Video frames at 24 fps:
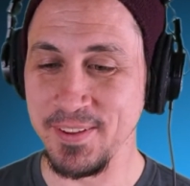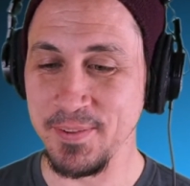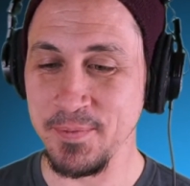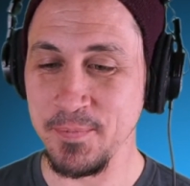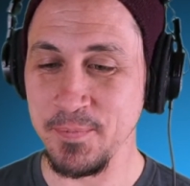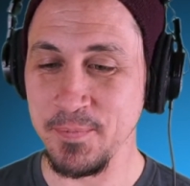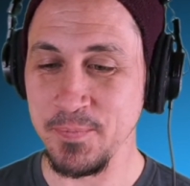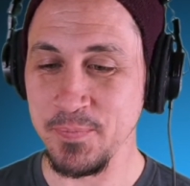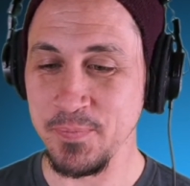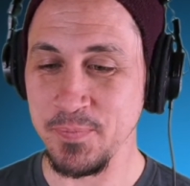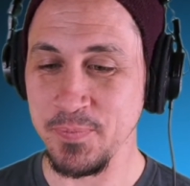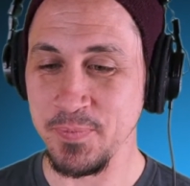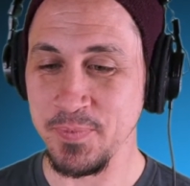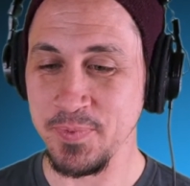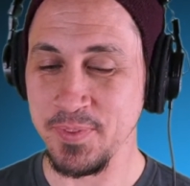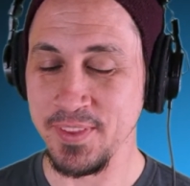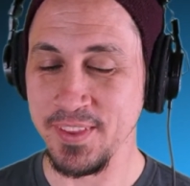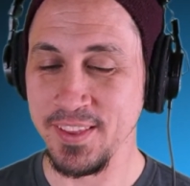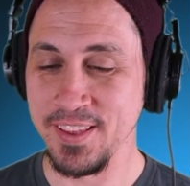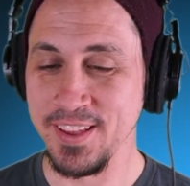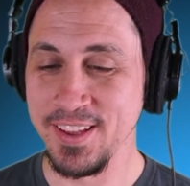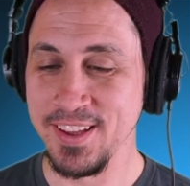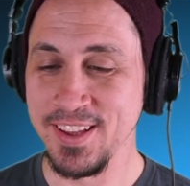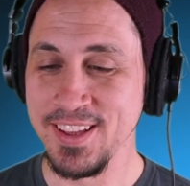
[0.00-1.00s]

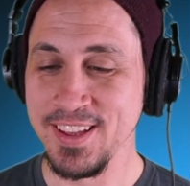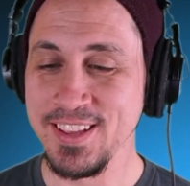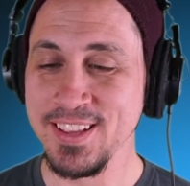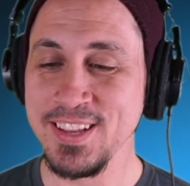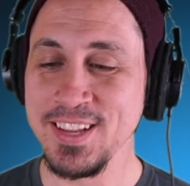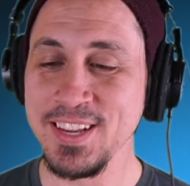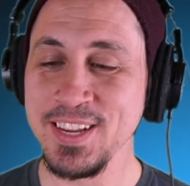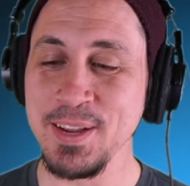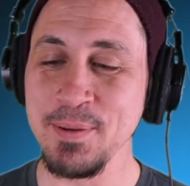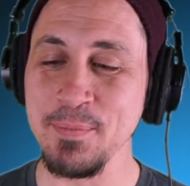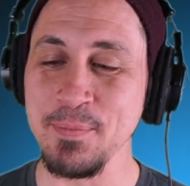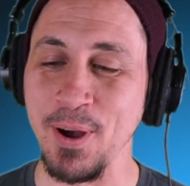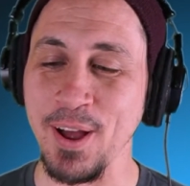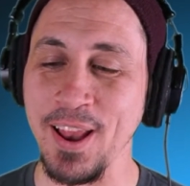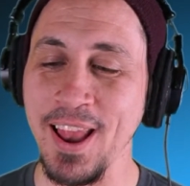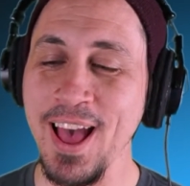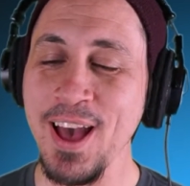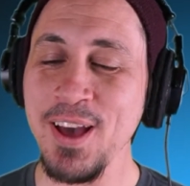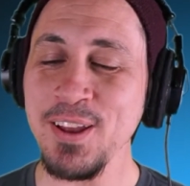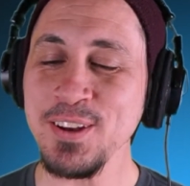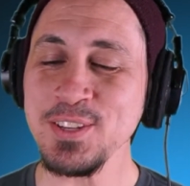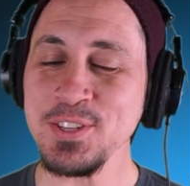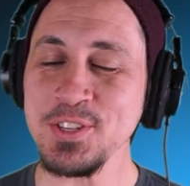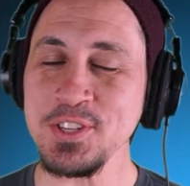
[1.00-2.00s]
on,
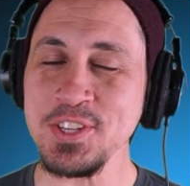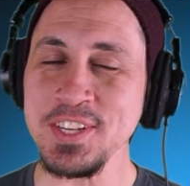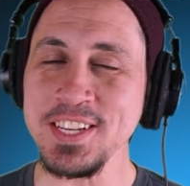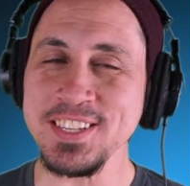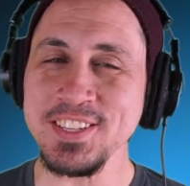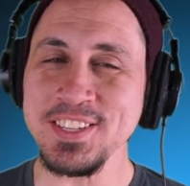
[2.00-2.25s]
how does